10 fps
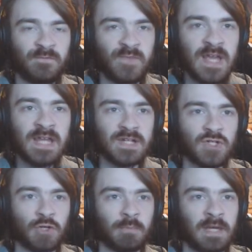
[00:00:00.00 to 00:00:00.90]
Feed it
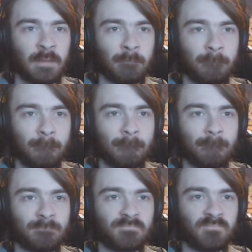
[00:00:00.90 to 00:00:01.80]
to me.
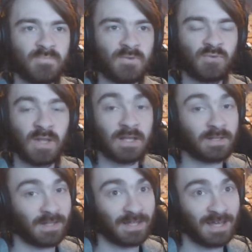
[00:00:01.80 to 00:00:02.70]
Like,
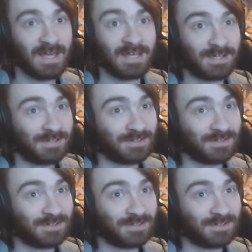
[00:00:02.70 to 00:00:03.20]
like cake.